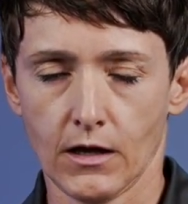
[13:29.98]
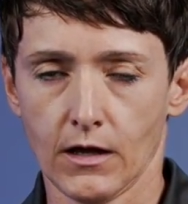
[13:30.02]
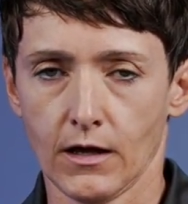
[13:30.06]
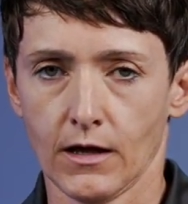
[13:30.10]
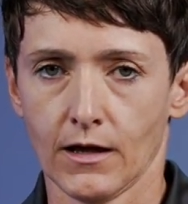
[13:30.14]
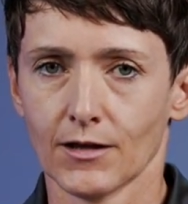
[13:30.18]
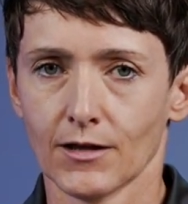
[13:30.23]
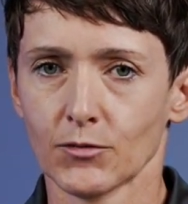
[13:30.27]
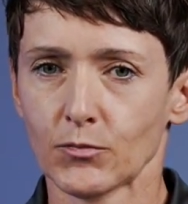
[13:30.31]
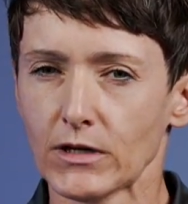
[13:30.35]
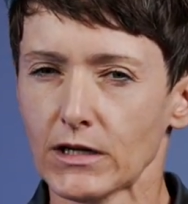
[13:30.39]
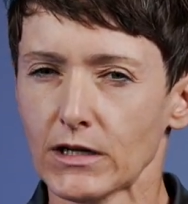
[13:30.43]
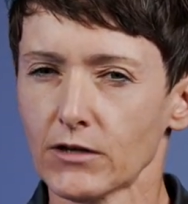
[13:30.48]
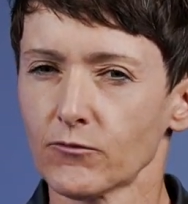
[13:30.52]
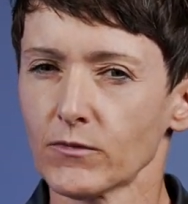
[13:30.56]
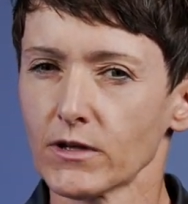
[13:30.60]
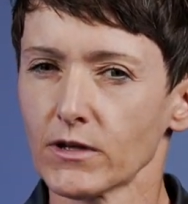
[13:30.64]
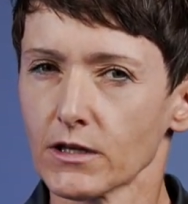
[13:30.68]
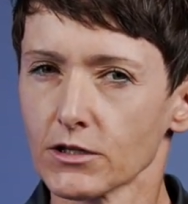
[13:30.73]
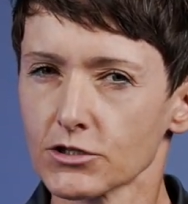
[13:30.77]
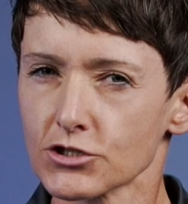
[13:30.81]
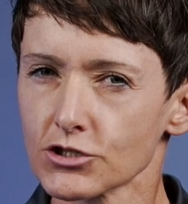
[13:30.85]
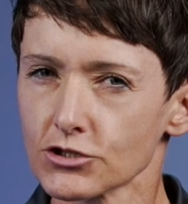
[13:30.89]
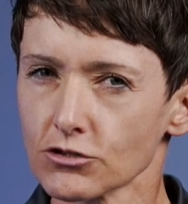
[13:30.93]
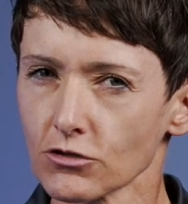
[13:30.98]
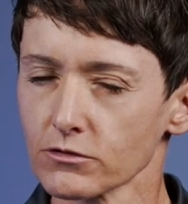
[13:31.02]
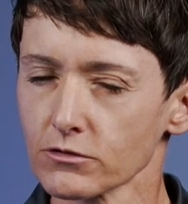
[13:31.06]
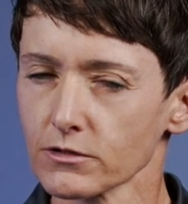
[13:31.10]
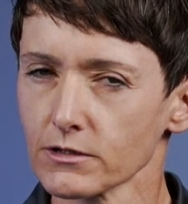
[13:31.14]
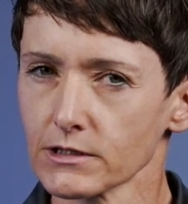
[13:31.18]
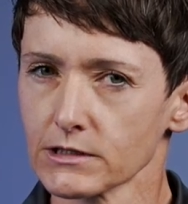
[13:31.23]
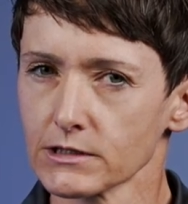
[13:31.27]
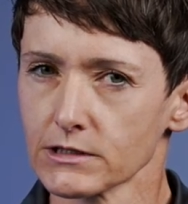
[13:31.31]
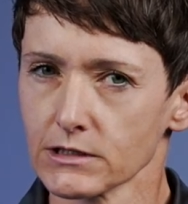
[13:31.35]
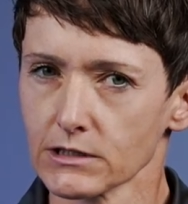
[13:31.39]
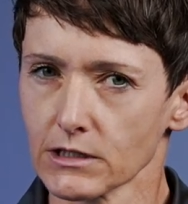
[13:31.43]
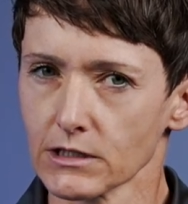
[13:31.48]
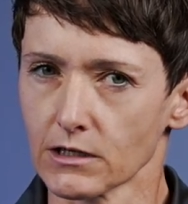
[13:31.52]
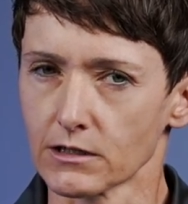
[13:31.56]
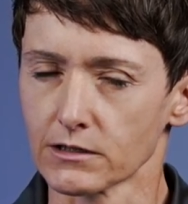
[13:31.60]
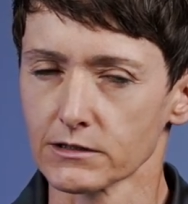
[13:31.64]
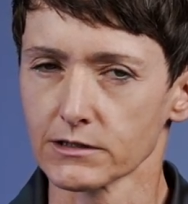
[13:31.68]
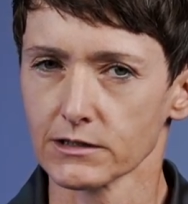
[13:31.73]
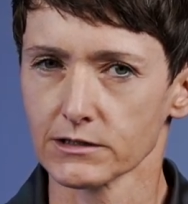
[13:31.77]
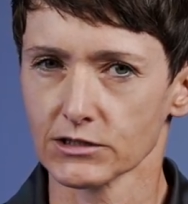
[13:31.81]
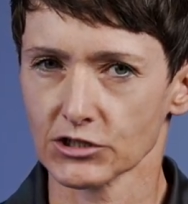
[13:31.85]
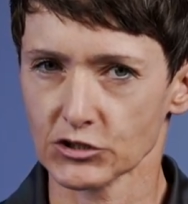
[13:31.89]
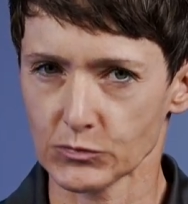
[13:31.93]
And believe me, it's not really that
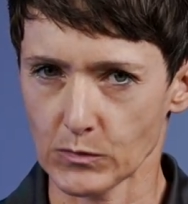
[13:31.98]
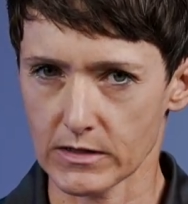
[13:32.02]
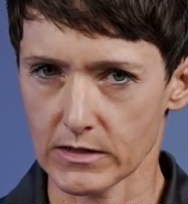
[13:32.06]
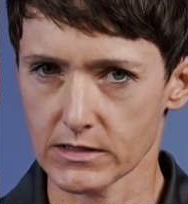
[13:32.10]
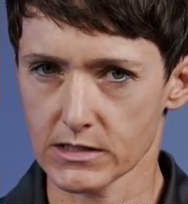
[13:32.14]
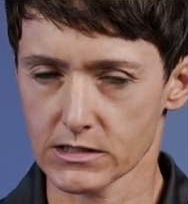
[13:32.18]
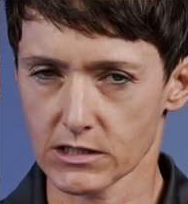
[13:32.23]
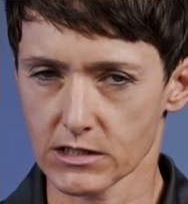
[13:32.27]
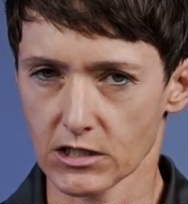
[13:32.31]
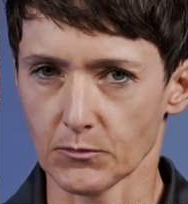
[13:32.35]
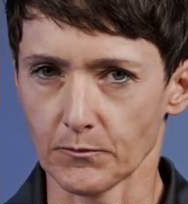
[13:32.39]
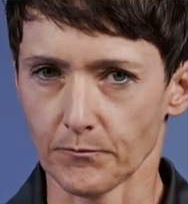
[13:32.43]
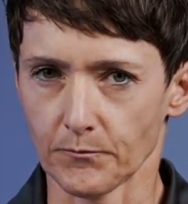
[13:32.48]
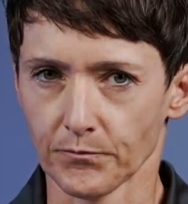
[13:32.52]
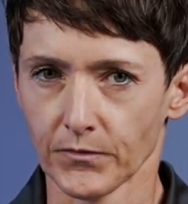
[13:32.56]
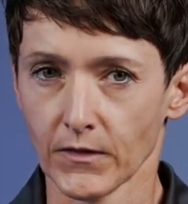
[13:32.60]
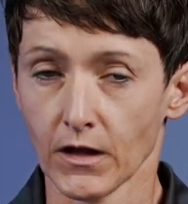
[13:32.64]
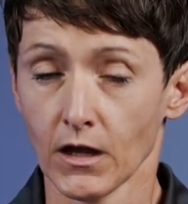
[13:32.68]
hard as it might seem.